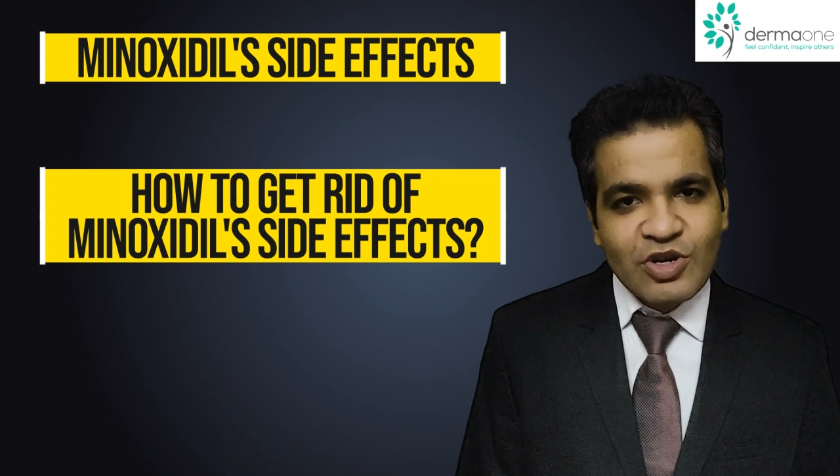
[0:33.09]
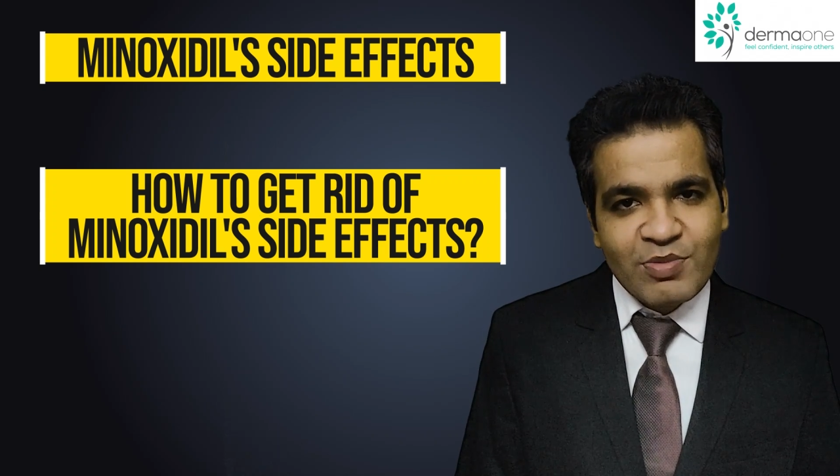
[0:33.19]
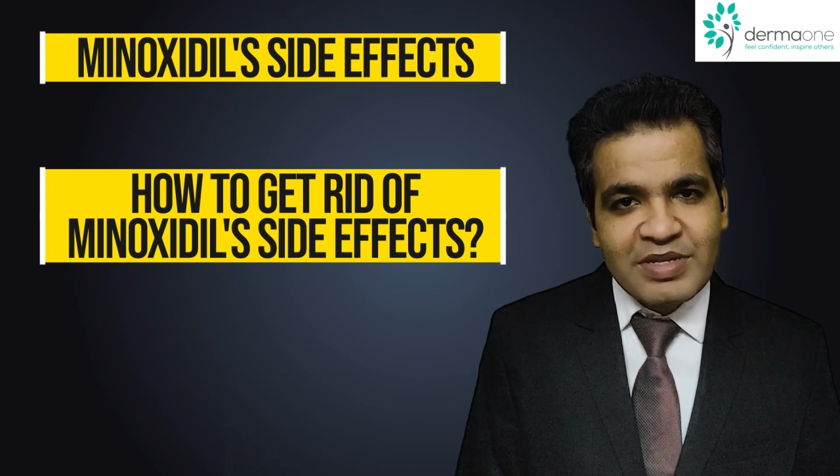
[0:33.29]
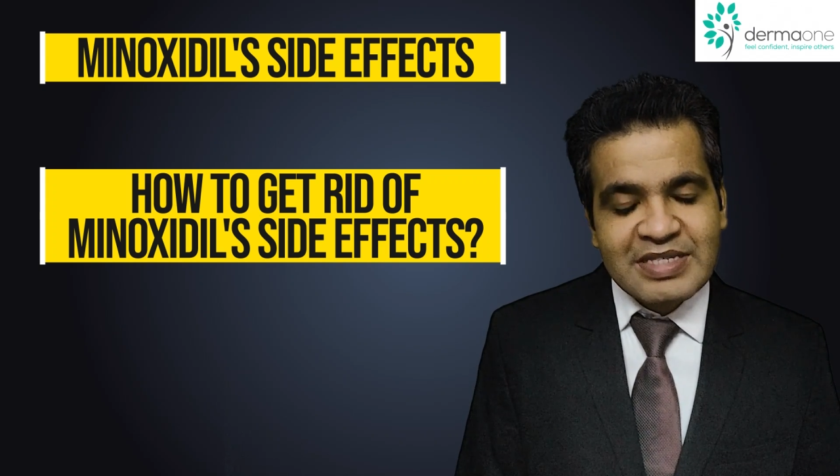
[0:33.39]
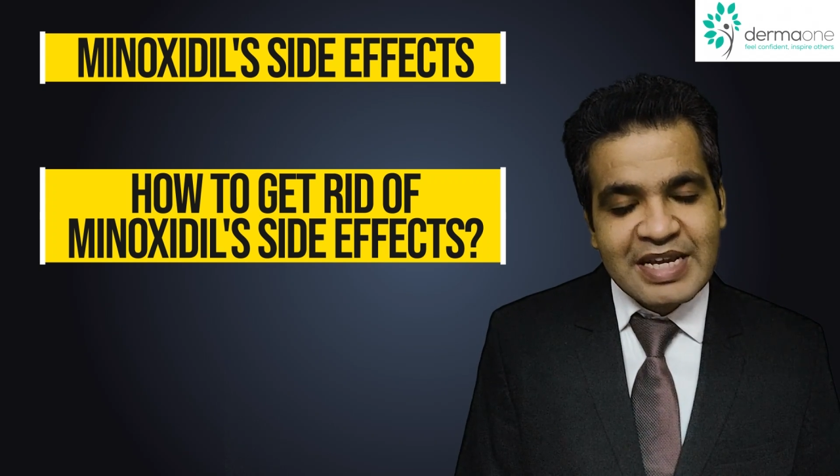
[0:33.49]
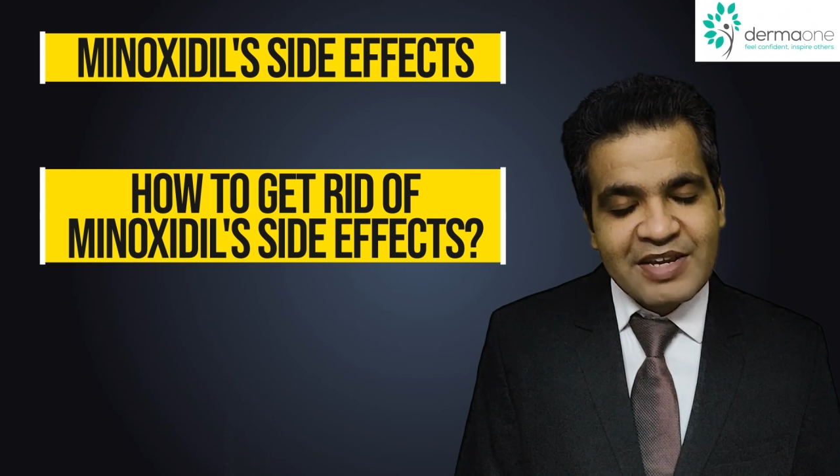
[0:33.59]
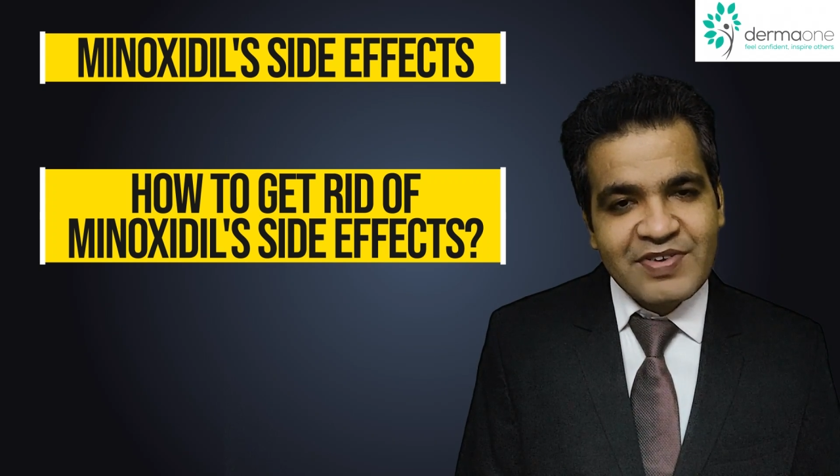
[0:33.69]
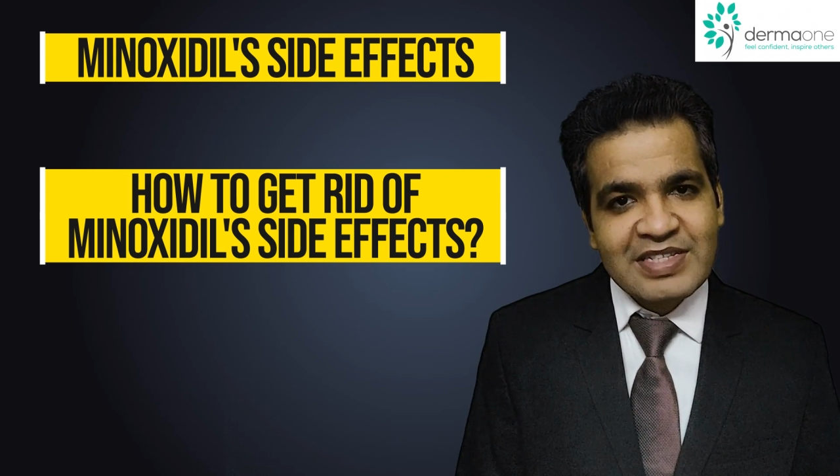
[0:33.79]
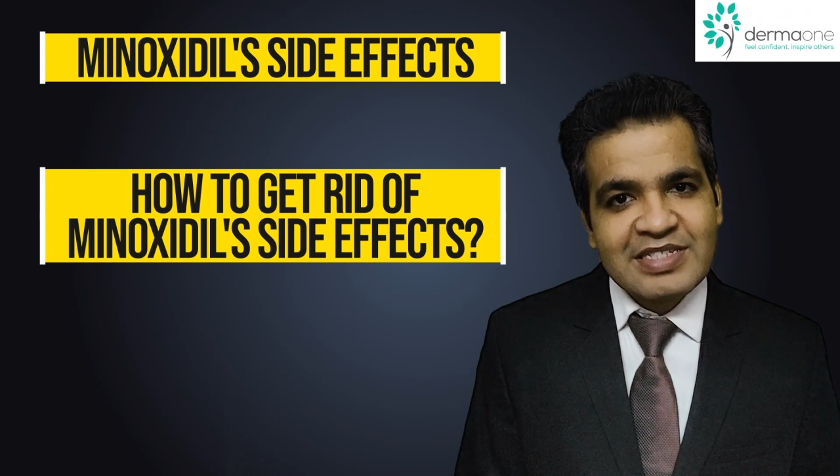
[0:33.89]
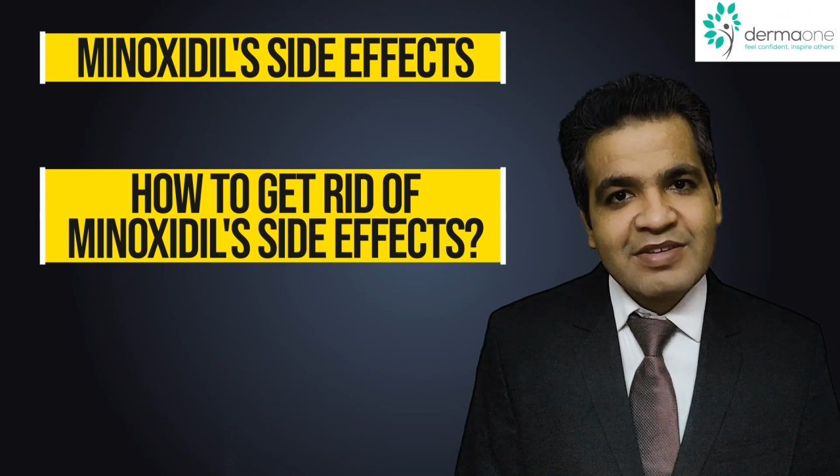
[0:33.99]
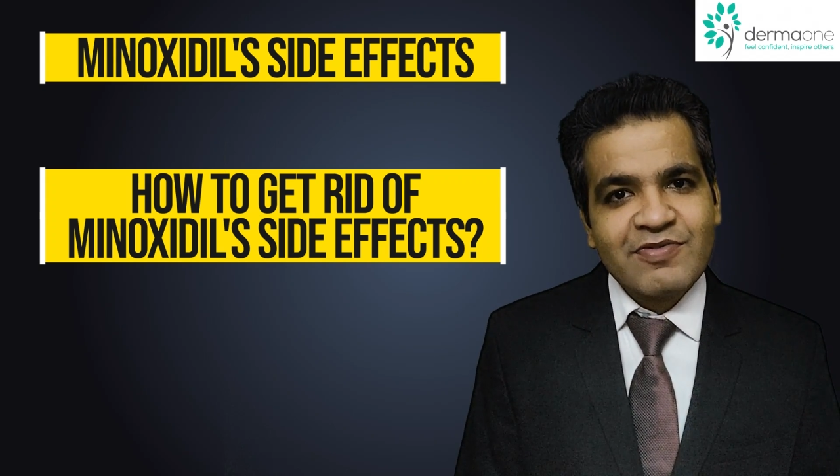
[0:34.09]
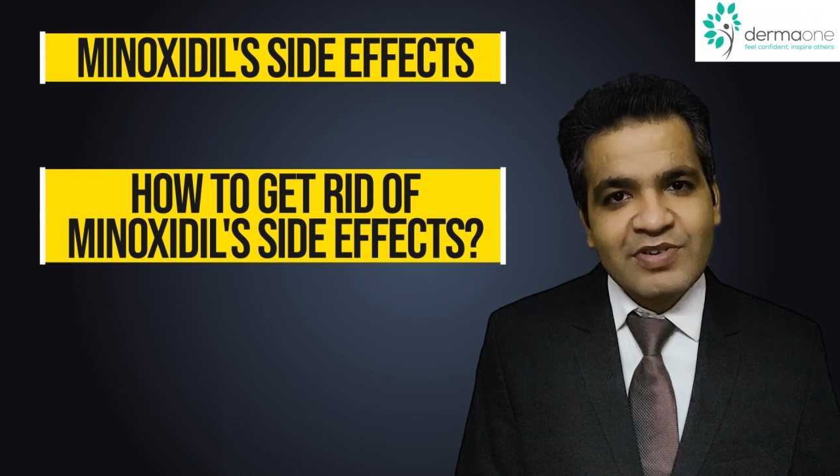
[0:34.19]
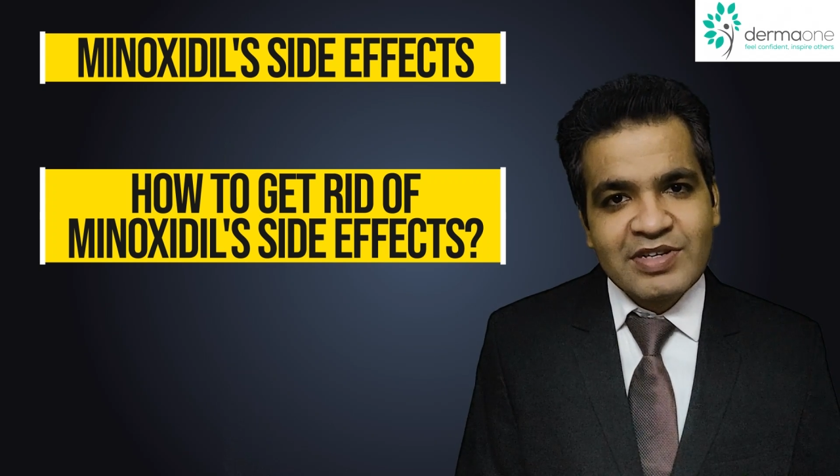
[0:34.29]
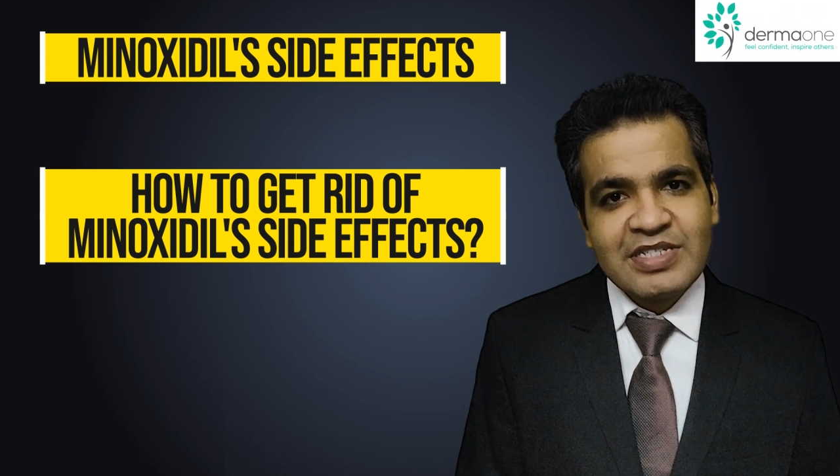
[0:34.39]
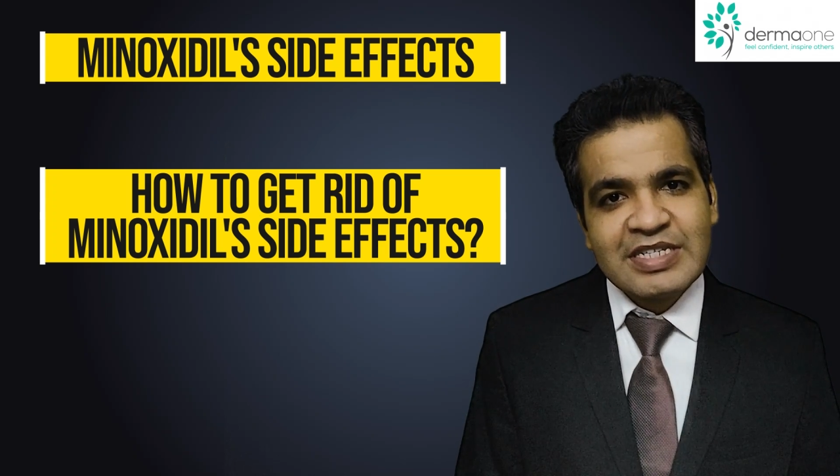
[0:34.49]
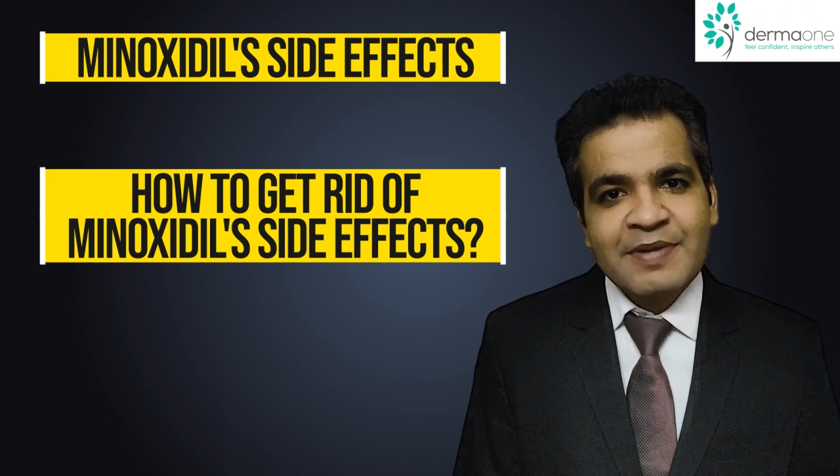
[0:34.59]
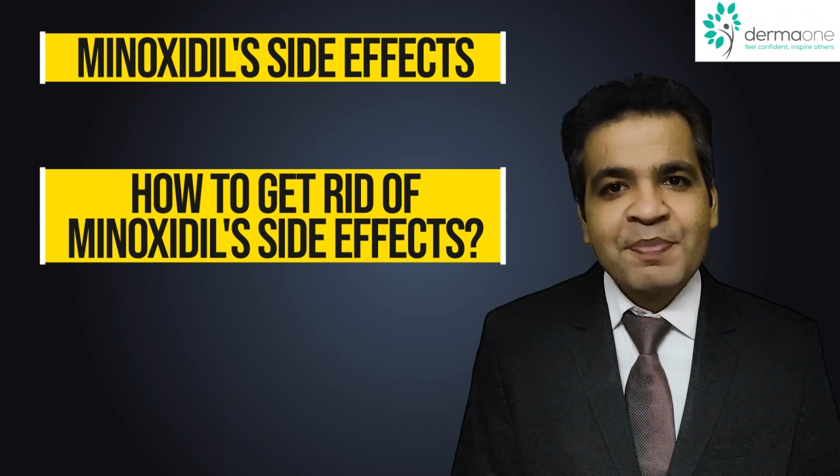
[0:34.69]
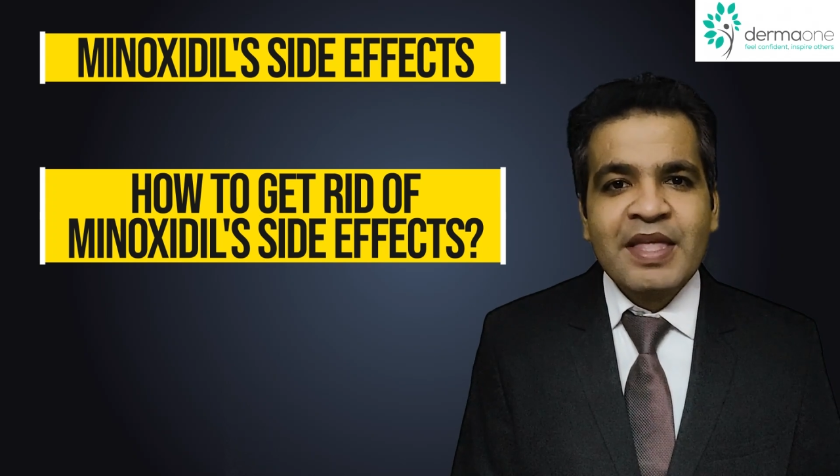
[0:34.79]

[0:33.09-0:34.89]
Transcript: common side effects first,